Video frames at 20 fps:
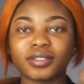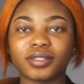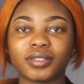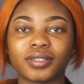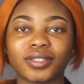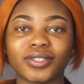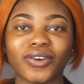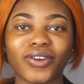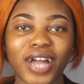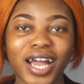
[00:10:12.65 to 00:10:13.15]

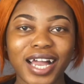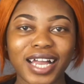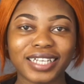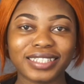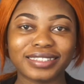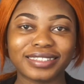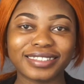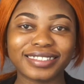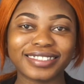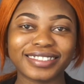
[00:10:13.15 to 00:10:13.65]
So
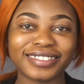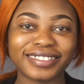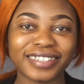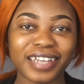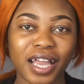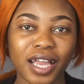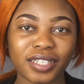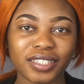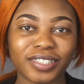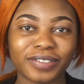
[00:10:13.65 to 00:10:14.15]
guys, this is
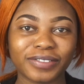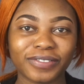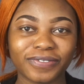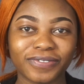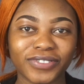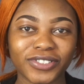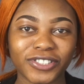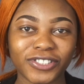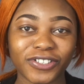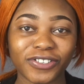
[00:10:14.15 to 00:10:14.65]
the end of the
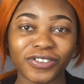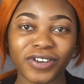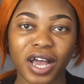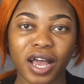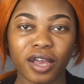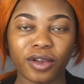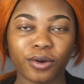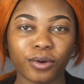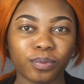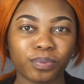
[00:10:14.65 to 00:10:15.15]
video.
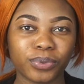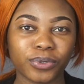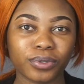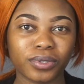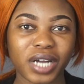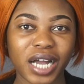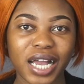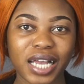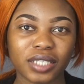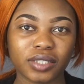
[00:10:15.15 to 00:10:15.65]
I hope you
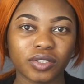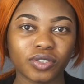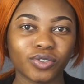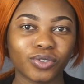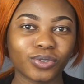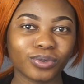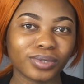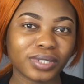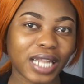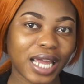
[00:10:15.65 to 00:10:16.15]
guys
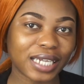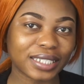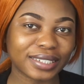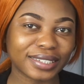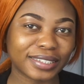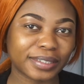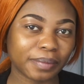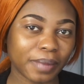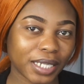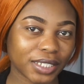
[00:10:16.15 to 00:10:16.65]
do like
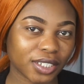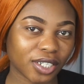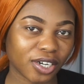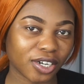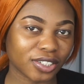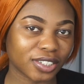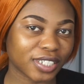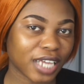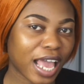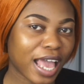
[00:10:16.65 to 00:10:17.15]
this
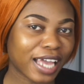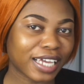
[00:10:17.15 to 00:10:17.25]
method.